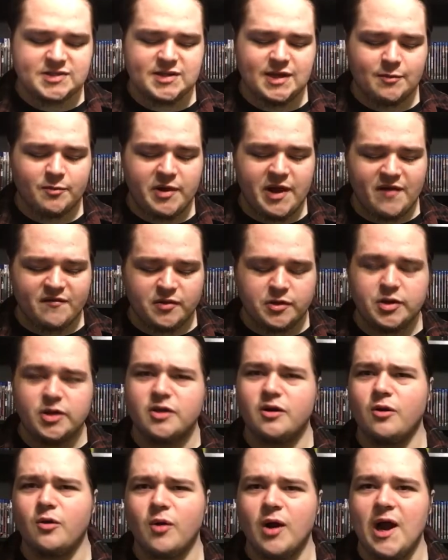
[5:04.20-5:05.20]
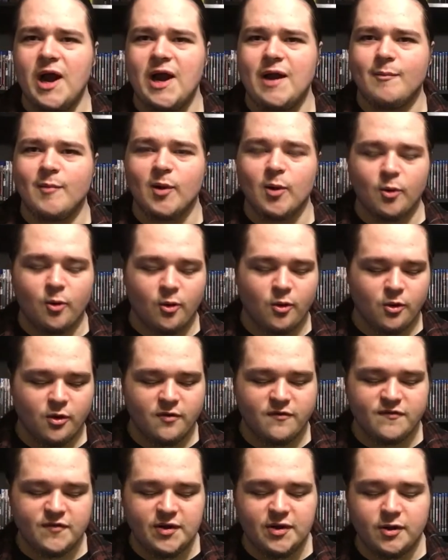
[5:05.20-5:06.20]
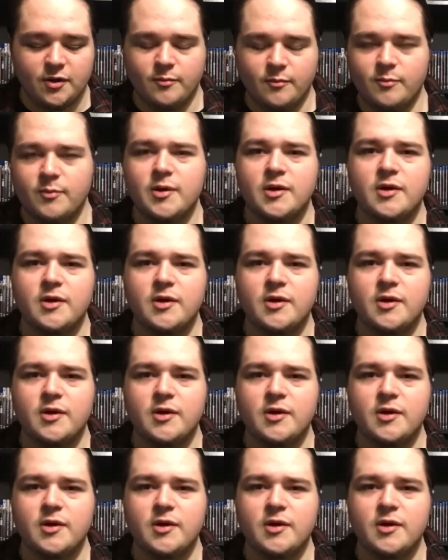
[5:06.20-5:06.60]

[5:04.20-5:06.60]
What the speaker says: up, we have a good old Hammer horror film,